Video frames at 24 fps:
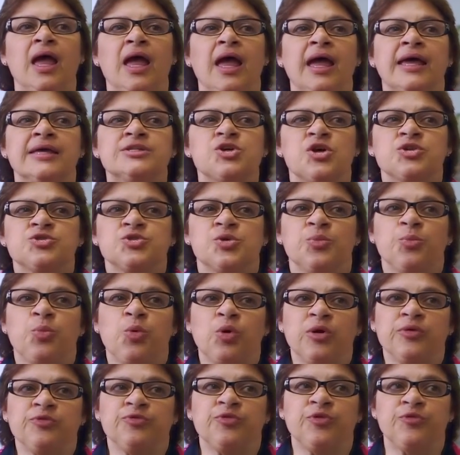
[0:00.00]
It's also
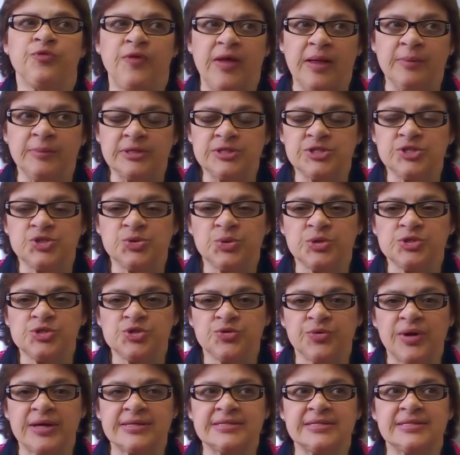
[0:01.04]
important for families to
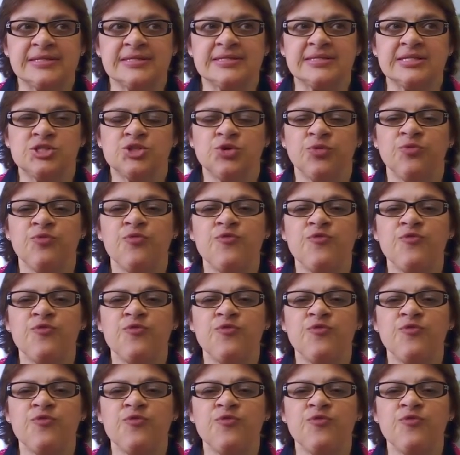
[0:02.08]
address this issue